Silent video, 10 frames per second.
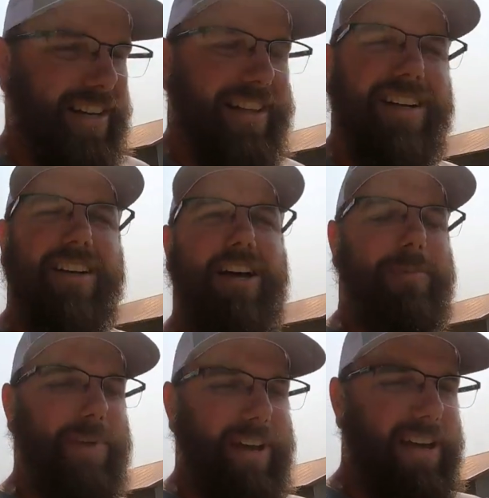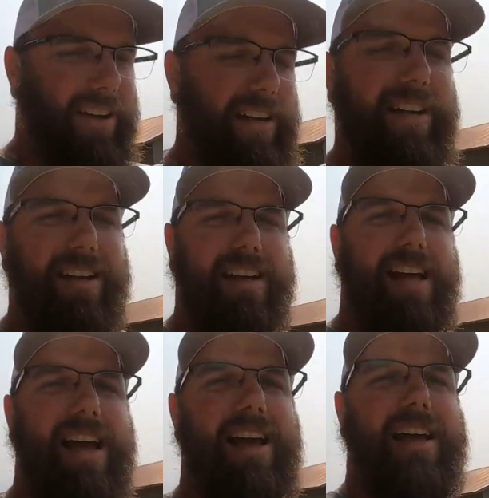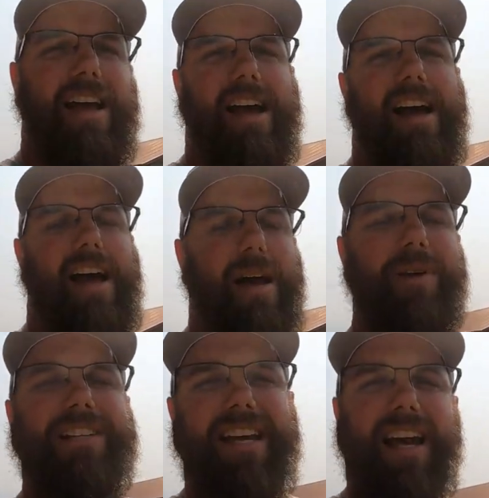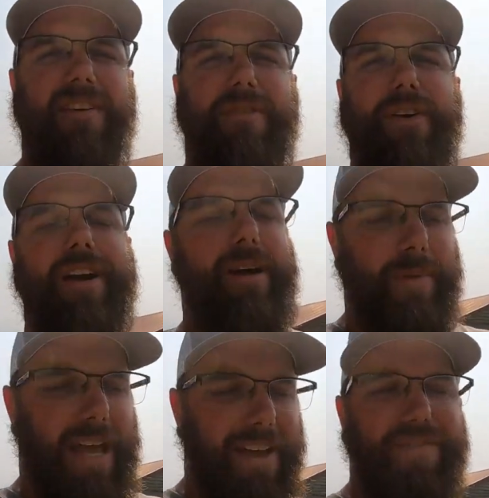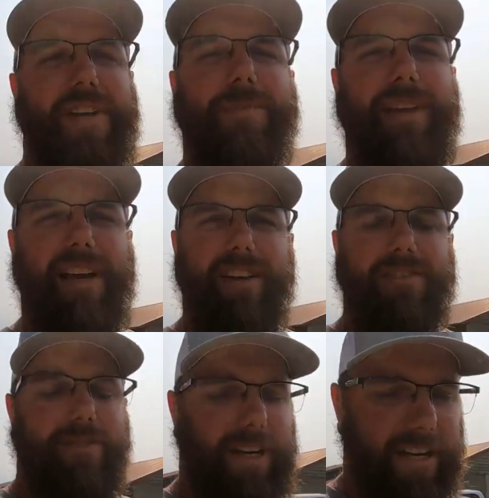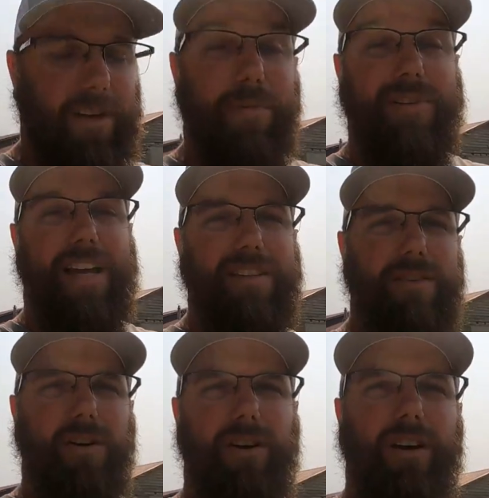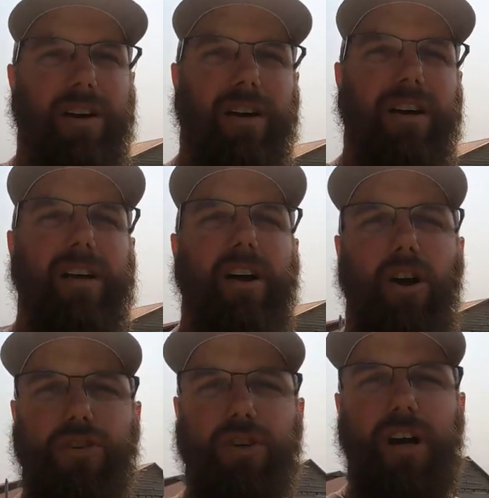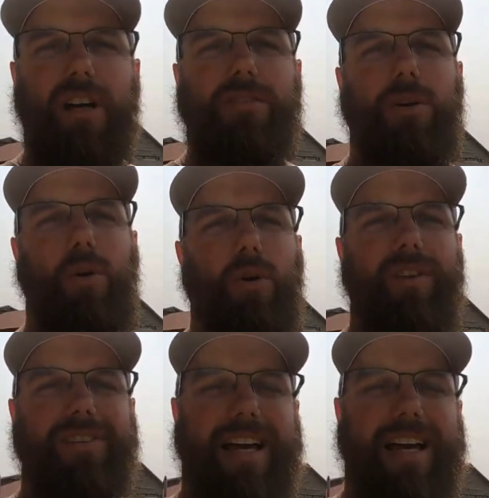on it that'll help you out. I'm excited for him to have something else around here besides our uh, our trucks or the